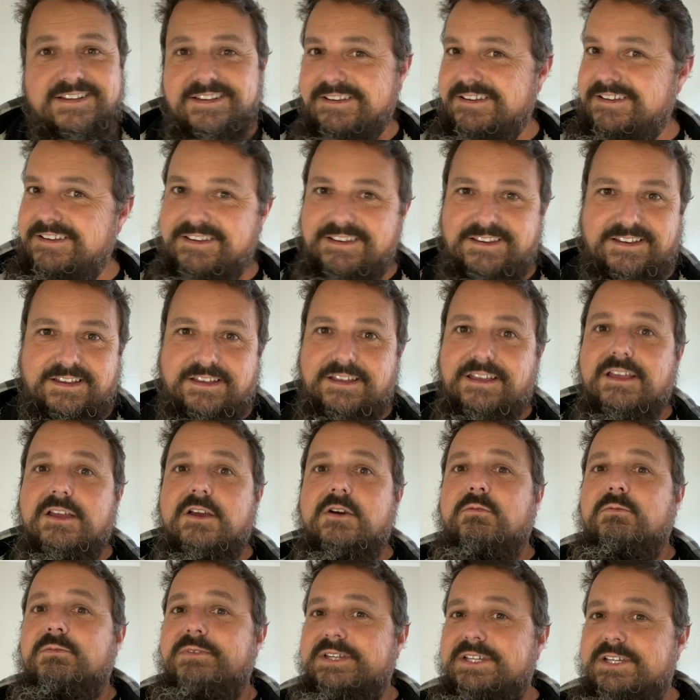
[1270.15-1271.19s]
Uh-uh,
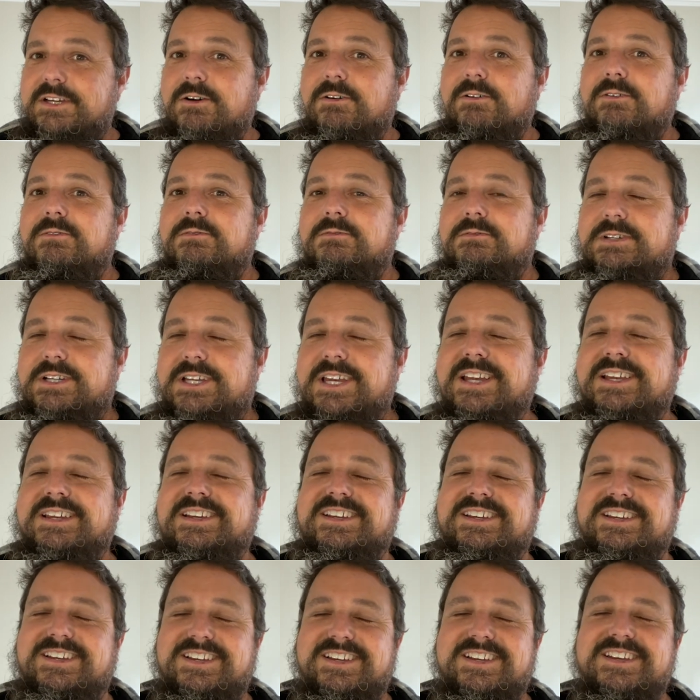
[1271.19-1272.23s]
we go, we,
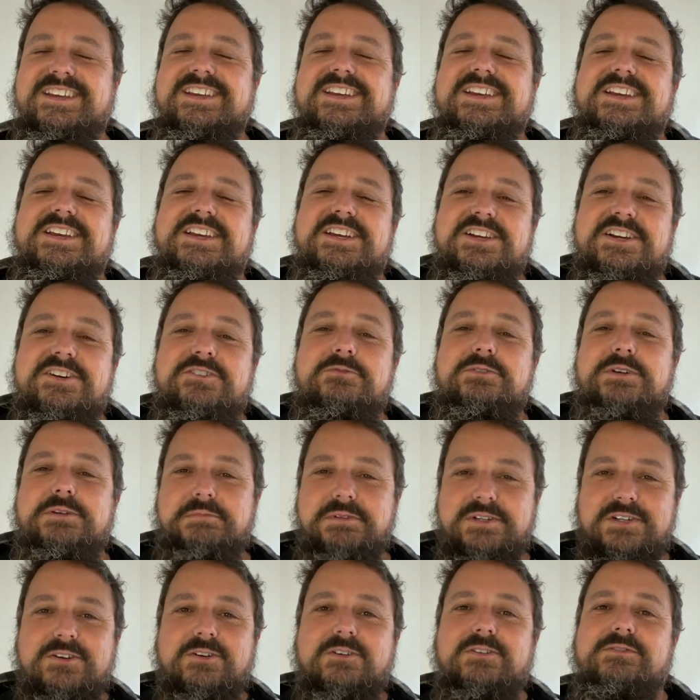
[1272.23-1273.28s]
we've
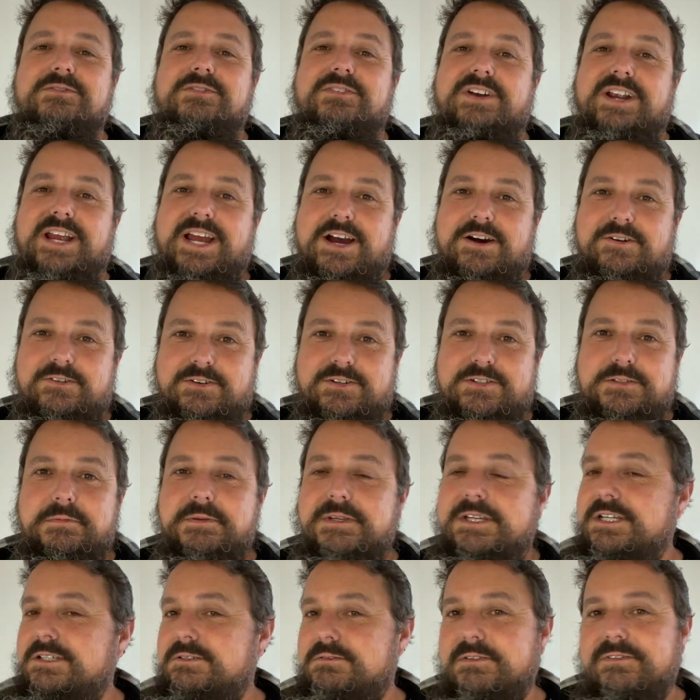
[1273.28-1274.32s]
been going for hours
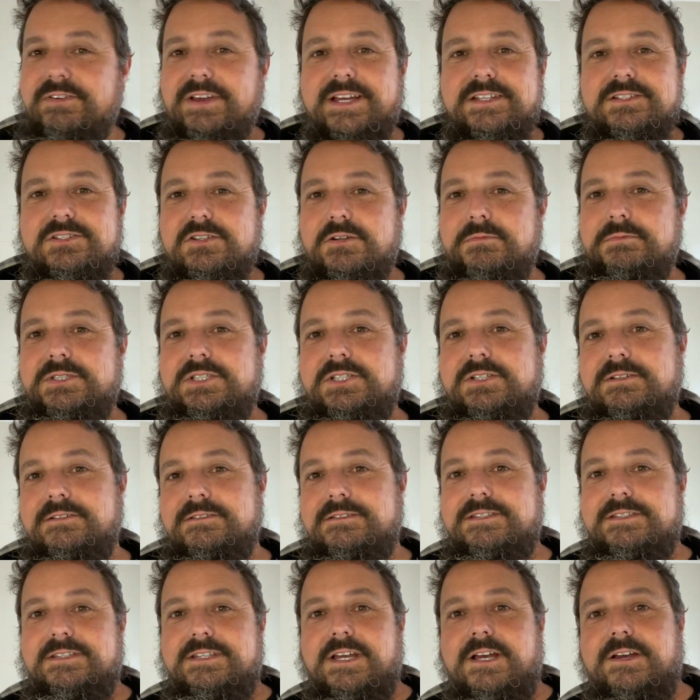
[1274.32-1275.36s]
because we've had so much
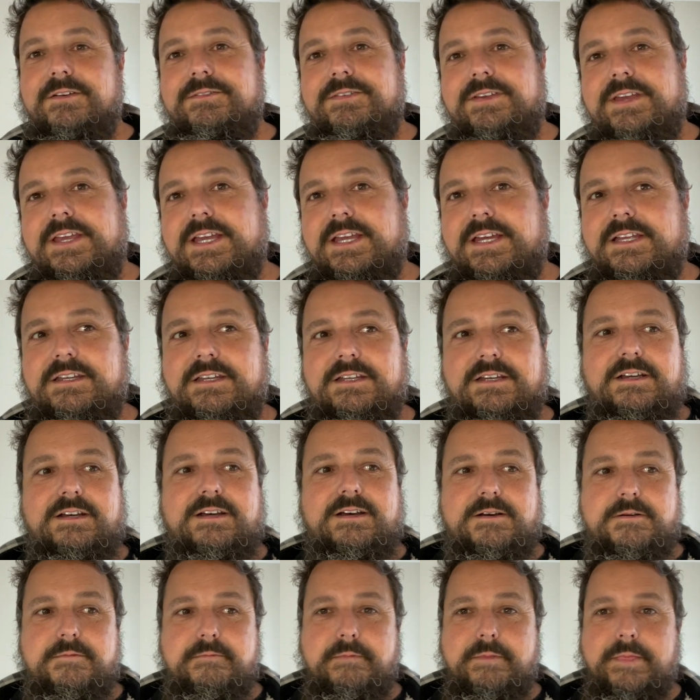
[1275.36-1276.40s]
good stuff and
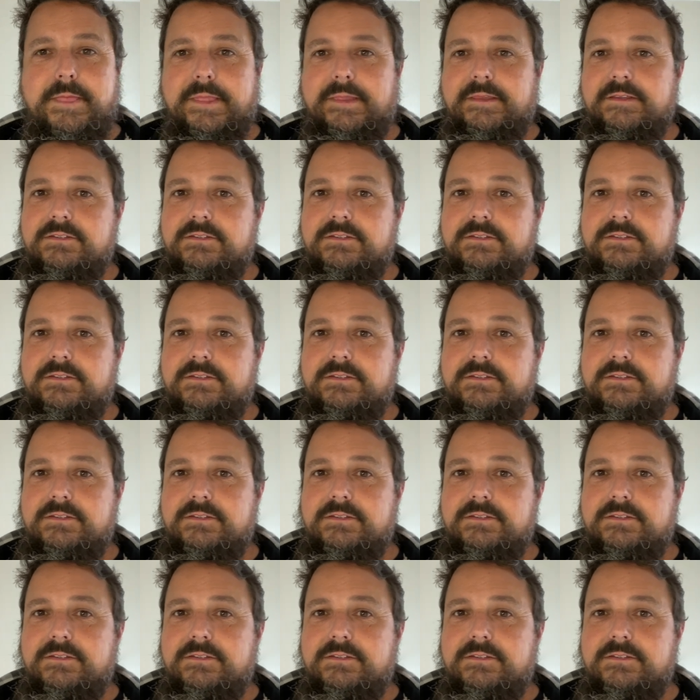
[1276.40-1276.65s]
um,